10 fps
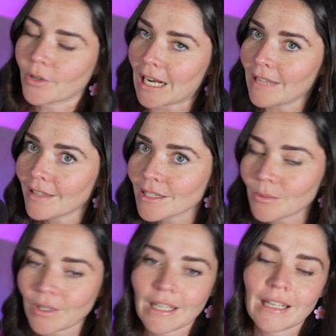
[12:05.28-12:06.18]
All right, that's
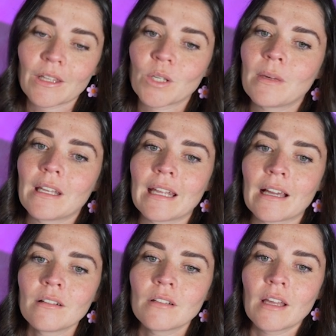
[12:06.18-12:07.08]
working a little bit
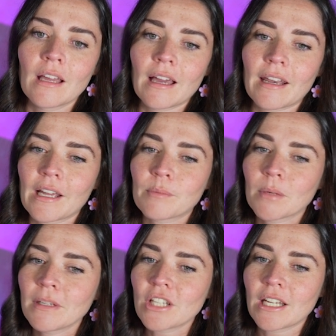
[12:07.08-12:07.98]
now. And I could
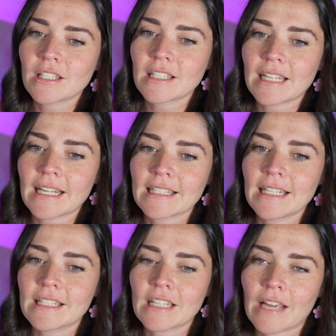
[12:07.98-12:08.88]
probably change this text
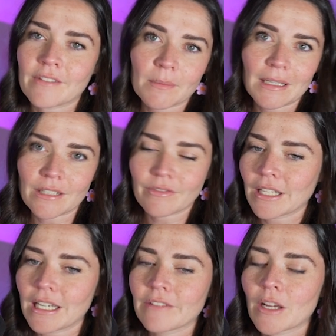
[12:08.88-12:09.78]
here to have something
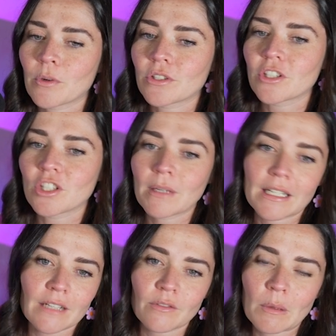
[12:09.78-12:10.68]
different in if I wanted to,
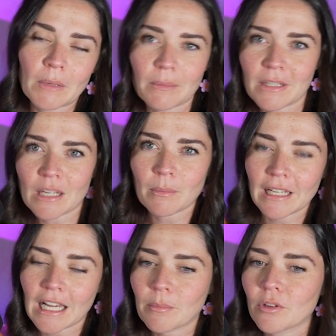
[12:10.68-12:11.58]
because I'm going to be
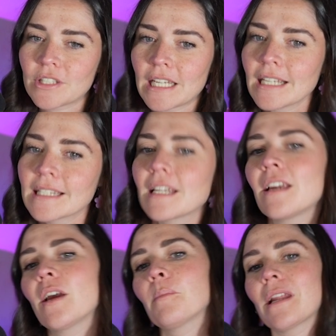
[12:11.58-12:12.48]
doubling up on the text.
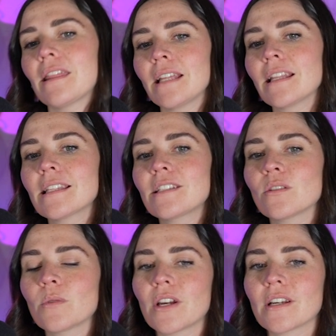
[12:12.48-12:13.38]
But I think that
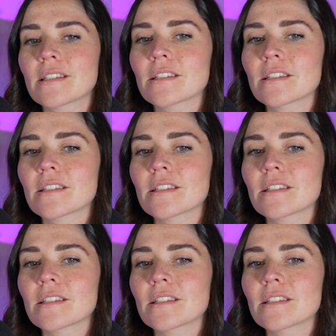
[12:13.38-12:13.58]
still works.